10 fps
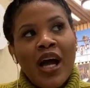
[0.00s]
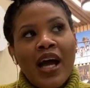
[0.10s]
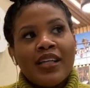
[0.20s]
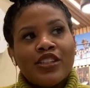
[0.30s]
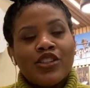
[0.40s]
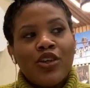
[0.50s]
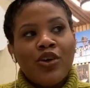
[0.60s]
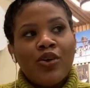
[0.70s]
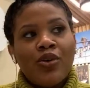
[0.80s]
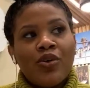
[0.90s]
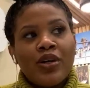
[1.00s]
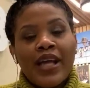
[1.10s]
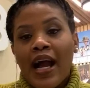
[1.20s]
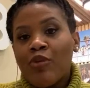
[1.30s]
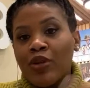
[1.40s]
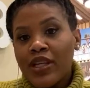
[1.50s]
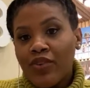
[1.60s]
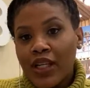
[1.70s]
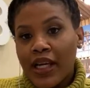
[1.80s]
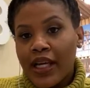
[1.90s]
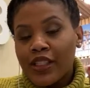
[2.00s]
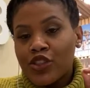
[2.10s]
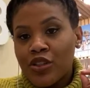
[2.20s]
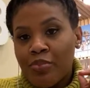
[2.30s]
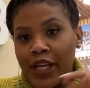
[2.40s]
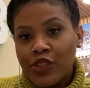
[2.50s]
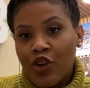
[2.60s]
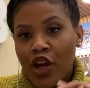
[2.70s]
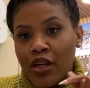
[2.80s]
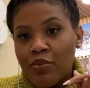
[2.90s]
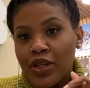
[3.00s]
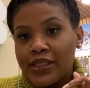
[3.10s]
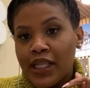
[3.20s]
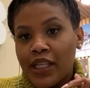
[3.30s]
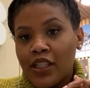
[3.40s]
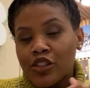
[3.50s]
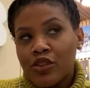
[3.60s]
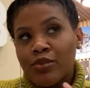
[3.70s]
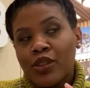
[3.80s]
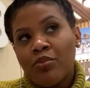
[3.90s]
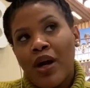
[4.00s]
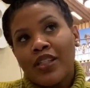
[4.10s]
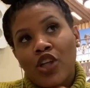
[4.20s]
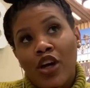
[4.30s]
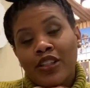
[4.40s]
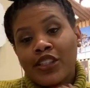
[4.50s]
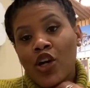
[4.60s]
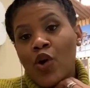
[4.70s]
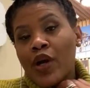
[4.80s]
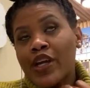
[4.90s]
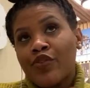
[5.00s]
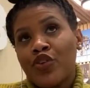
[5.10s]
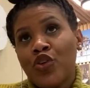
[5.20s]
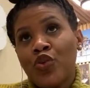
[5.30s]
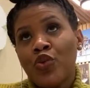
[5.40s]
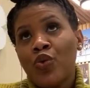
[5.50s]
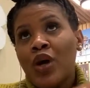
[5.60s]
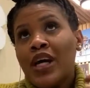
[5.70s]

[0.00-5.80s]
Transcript: And so, yeah, I will leave a link to the Patreon community in the description box. Also, if you